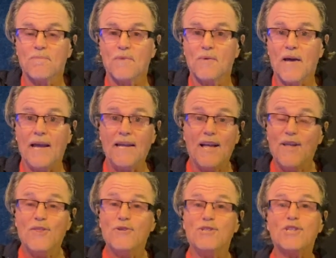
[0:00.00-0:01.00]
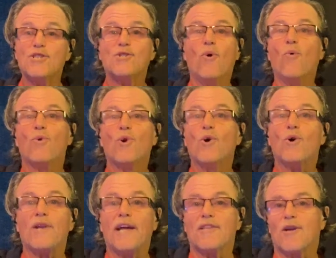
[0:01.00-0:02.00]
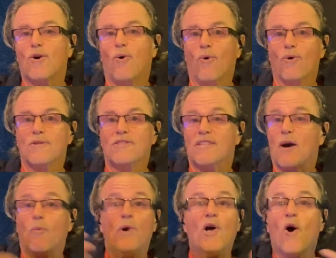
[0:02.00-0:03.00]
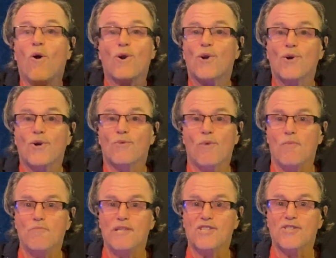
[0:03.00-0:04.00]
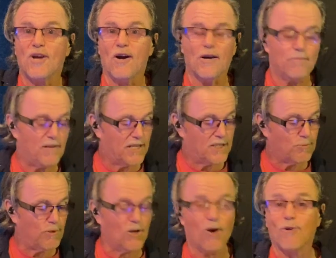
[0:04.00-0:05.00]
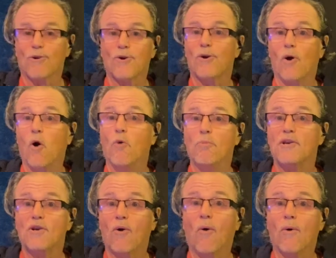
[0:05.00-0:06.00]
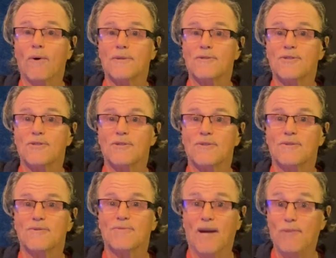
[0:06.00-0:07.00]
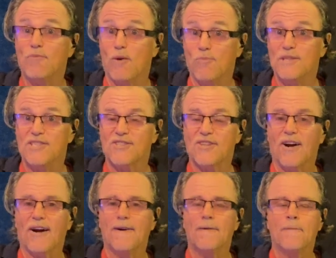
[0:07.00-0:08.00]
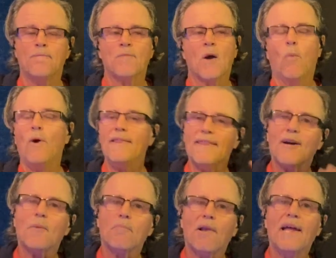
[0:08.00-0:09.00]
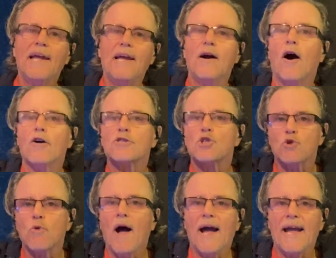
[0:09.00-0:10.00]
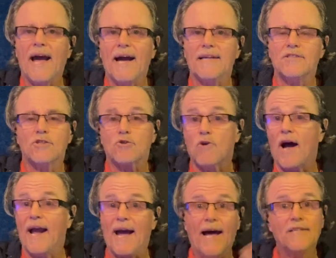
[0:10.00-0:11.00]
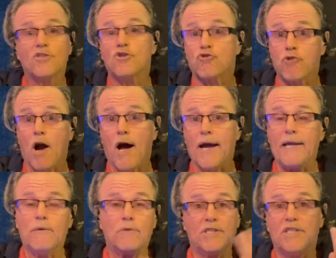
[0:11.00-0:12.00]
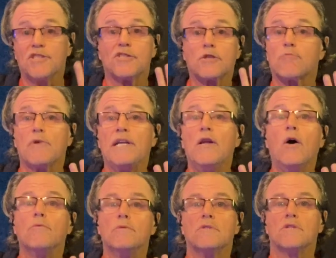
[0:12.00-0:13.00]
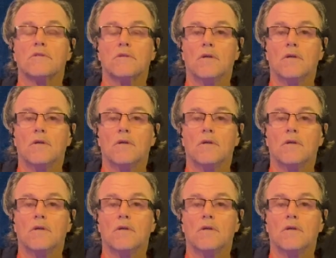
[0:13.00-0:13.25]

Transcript: Okay? They just don't look like the chords that we all learned when we start, because we all learn open chords, right? When we start. What they're playing are triads. Triads, tri, which is three notes.